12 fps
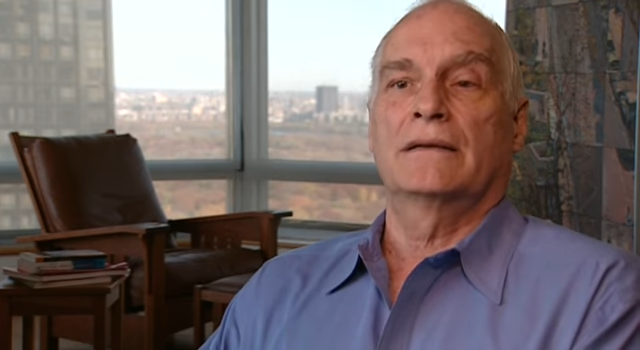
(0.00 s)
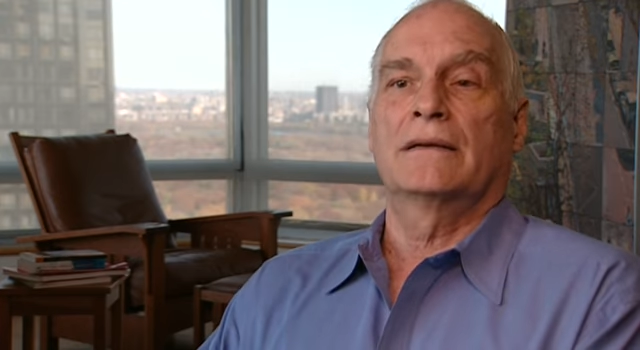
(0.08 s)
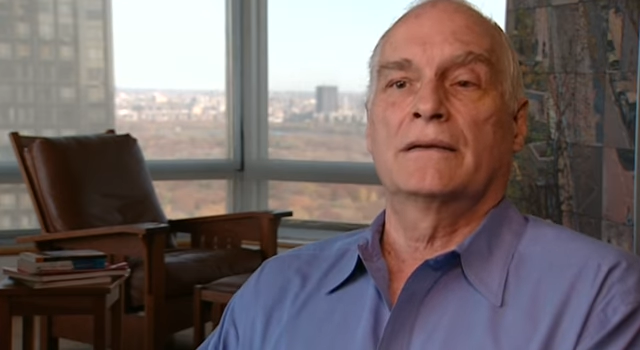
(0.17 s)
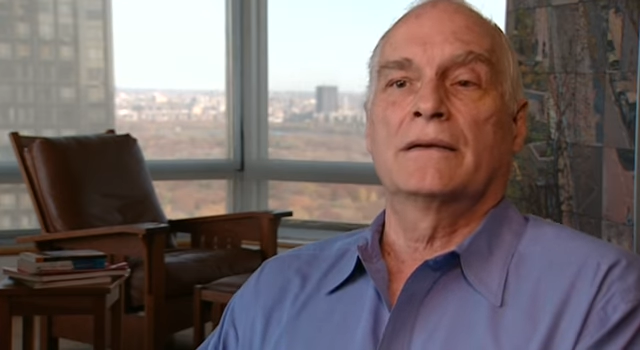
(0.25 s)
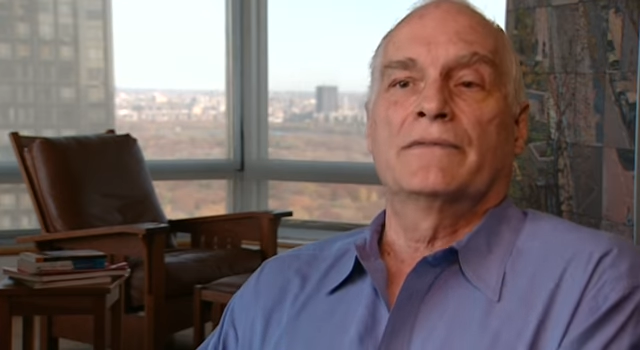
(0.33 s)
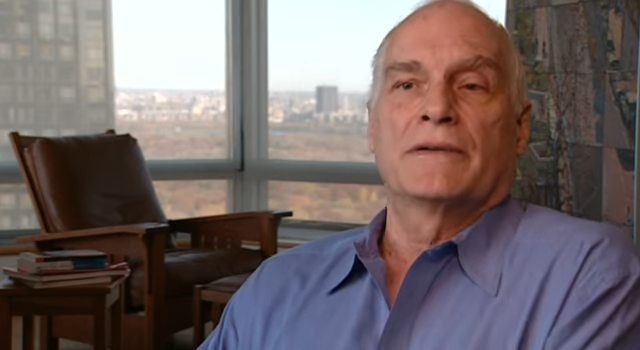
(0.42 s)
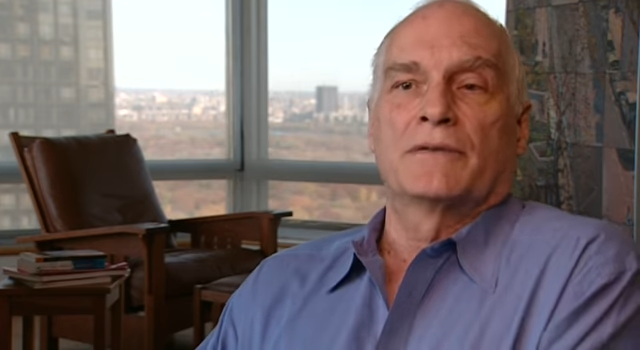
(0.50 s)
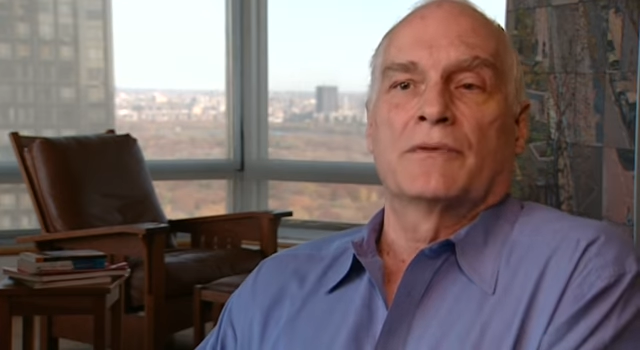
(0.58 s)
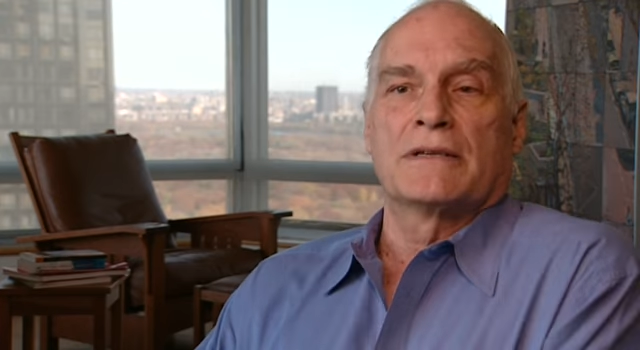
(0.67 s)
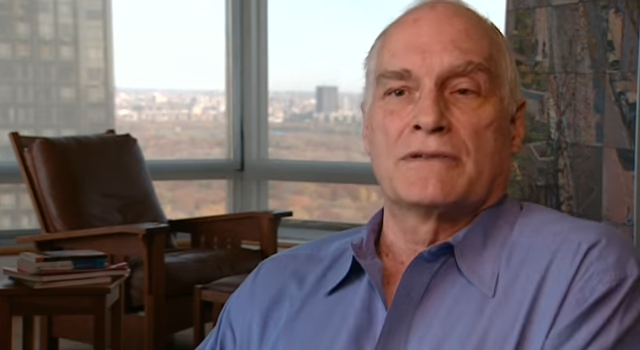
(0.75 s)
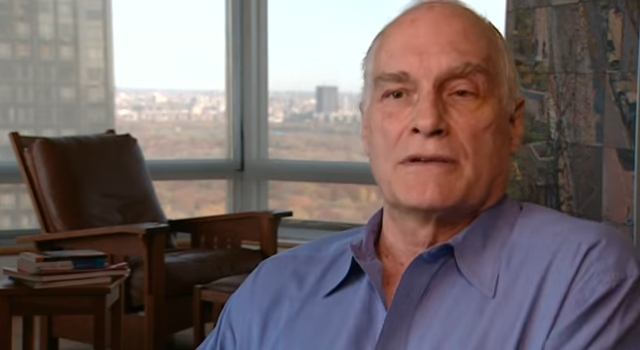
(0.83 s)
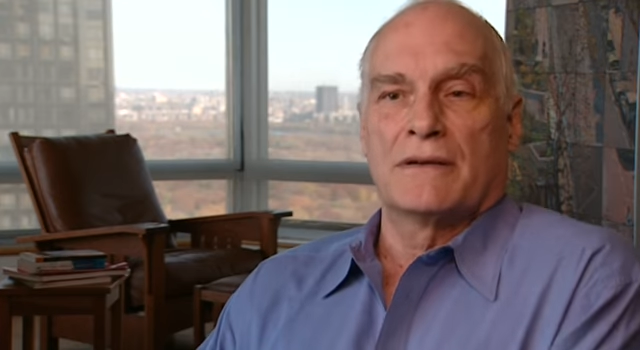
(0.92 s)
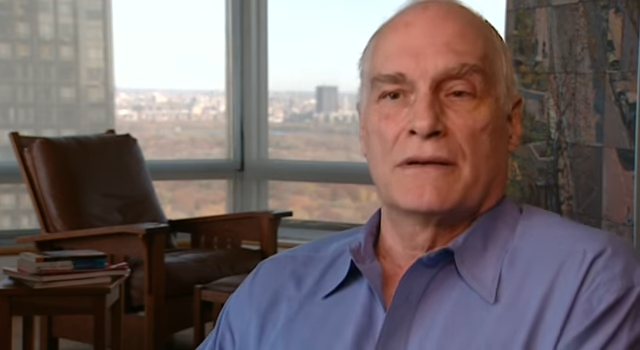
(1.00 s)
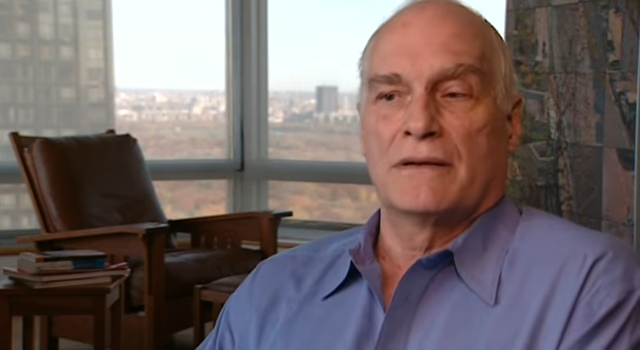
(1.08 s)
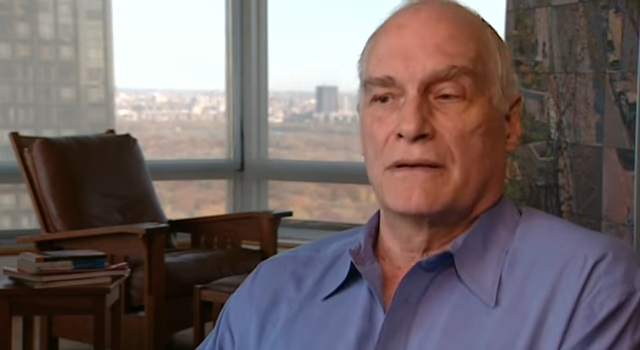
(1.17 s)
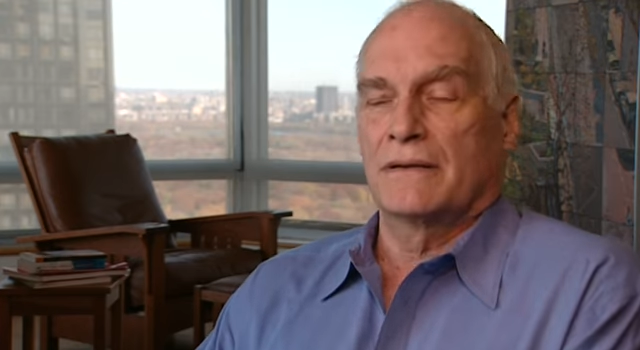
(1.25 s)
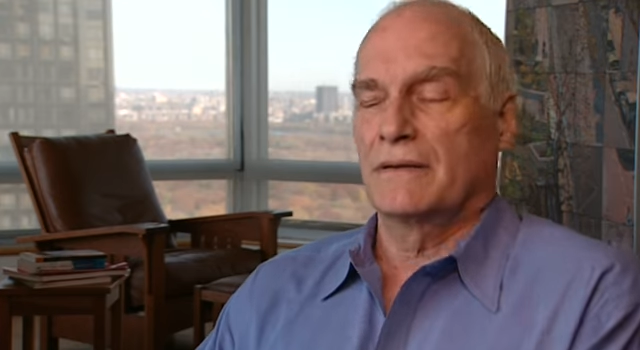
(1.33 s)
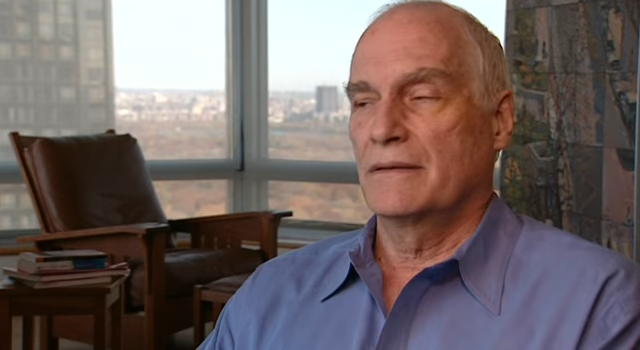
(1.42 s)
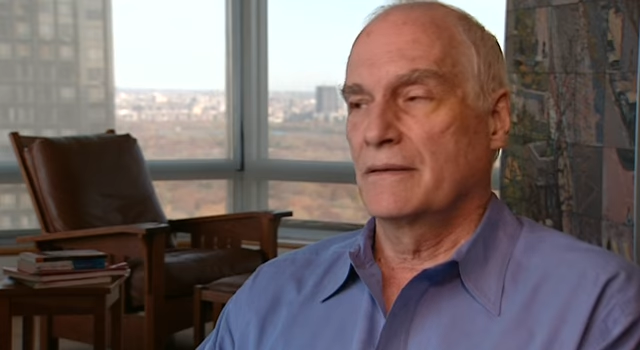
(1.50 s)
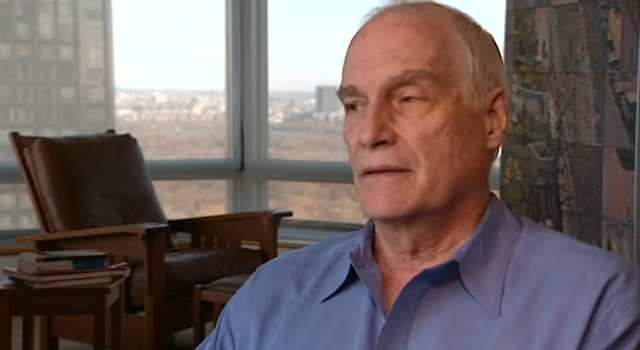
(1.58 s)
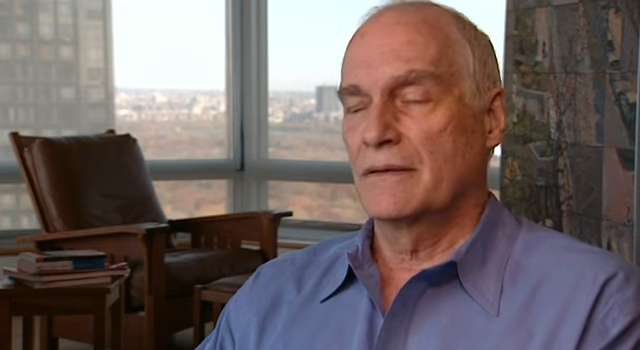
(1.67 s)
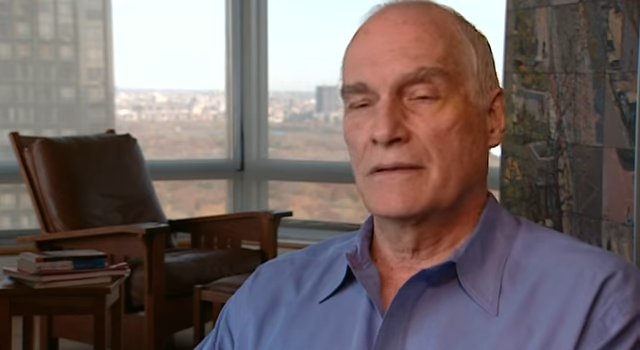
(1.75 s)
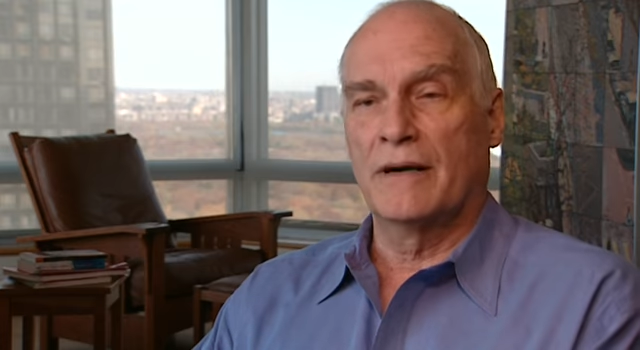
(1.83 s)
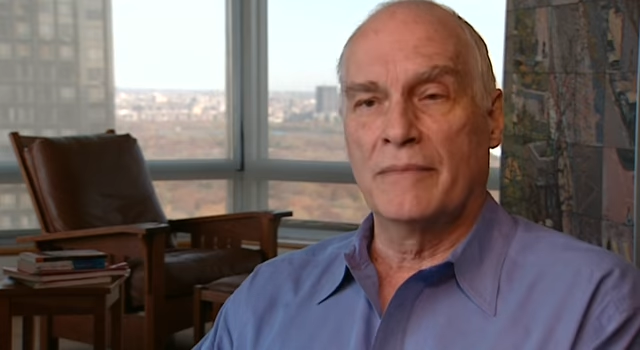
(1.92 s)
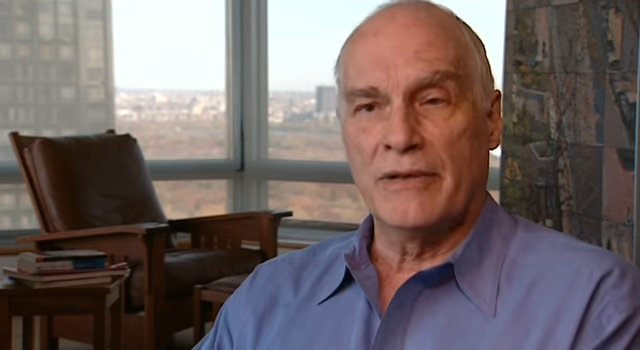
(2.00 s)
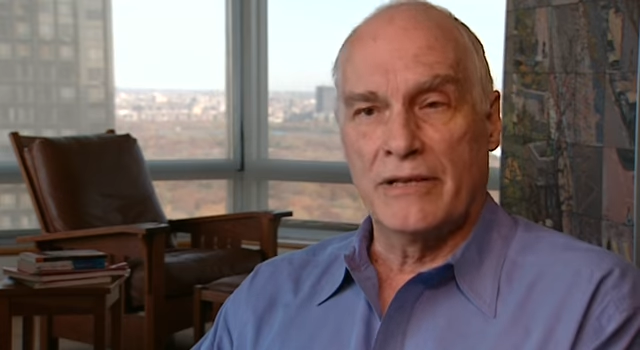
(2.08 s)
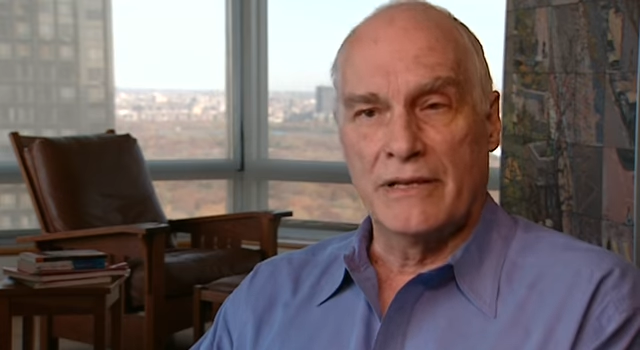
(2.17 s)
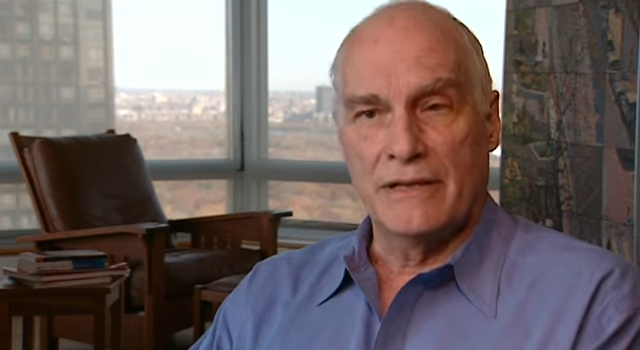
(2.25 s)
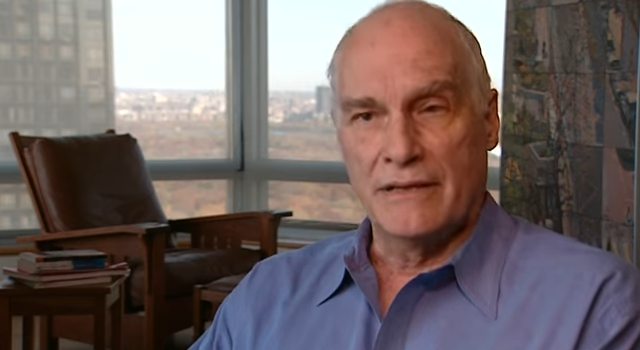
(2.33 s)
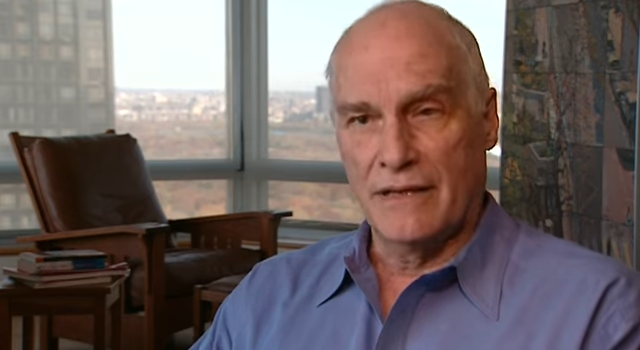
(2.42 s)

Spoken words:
if it was a comedy,